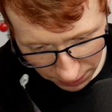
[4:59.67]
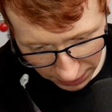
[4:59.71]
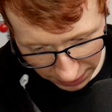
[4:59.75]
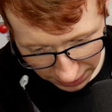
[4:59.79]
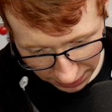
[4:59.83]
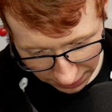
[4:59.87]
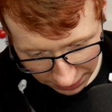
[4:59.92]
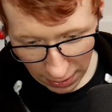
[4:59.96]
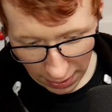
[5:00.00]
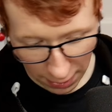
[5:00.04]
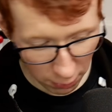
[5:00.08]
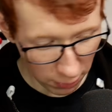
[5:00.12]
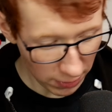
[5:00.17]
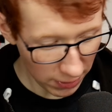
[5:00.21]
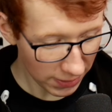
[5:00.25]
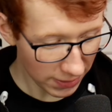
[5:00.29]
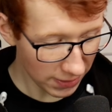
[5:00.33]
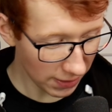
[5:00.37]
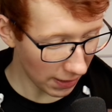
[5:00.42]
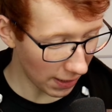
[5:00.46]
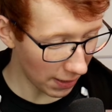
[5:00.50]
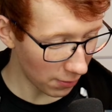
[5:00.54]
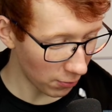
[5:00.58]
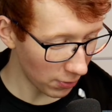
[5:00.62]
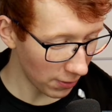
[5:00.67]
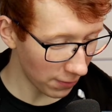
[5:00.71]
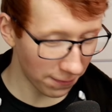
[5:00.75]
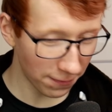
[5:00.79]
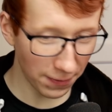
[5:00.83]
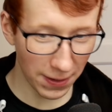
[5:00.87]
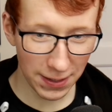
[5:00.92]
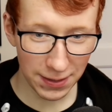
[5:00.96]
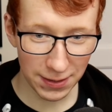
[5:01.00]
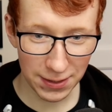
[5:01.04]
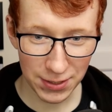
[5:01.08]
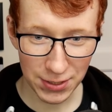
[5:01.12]
pin. I wanted to I want to
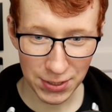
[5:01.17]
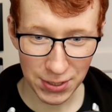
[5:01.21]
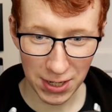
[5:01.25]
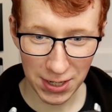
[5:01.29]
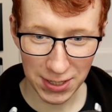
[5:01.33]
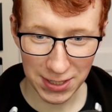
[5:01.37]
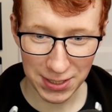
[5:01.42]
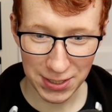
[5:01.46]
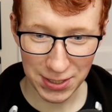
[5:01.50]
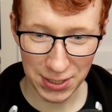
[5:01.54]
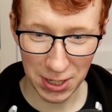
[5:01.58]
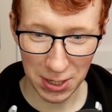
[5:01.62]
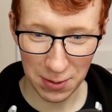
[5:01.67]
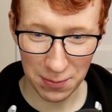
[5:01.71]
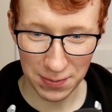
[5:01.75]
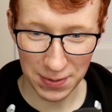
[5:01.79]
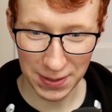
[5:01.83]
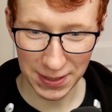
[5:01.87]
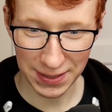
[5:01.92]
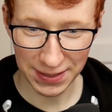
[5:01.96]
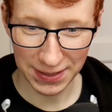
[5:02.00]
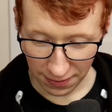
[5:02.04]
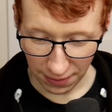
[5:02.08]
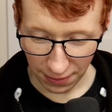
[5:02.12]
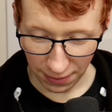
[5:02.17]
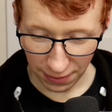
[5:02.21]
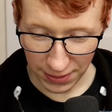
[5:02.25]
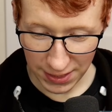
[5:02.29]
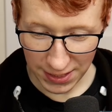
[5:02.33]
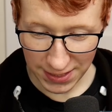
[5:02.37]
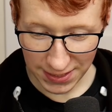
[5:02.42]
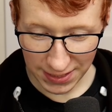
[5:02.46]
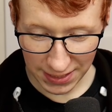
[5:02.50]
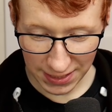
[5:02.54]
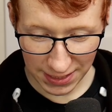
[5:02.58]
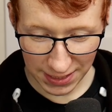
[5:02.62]
find the shiny charm pin.
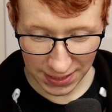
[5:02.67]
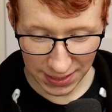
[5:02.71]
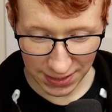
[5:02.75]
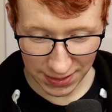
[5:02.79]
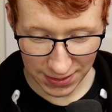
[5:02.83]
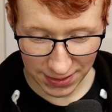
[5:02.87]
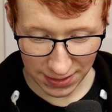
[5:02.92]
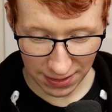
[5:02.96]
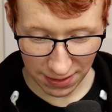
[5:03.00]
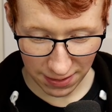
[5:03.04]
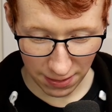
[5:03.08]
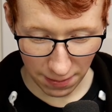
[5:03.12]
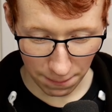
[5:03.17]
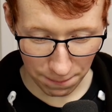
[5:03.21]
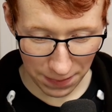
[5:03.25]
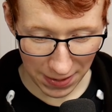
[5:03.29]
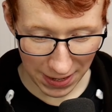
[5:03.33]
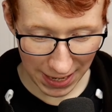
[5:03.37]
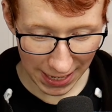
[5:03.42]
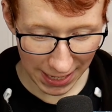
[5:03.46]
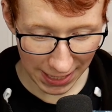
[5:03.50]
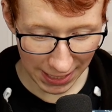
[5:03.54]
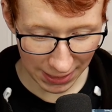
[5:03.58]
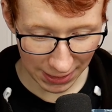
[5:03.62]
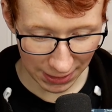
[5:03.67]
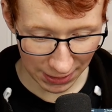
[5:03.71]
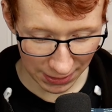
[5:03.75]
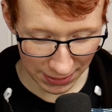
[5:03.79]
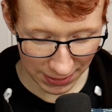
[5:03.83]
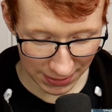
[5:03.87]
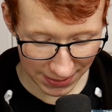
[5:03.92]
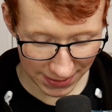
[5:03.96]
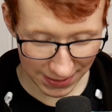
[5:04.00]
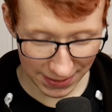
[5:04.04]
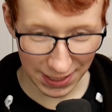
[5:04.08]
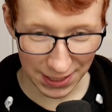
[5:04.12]
This is the
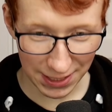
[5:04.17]
pins,